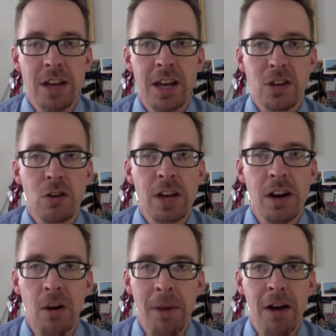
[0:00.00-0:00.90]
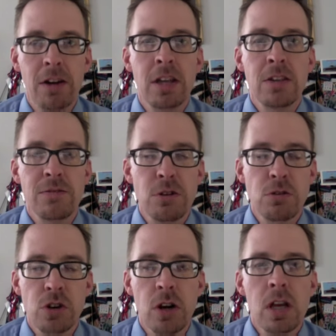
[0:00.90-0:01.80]
and you'll hear about in the
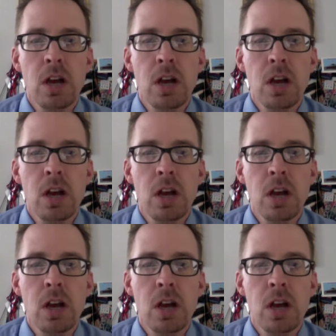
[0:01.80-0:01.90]
future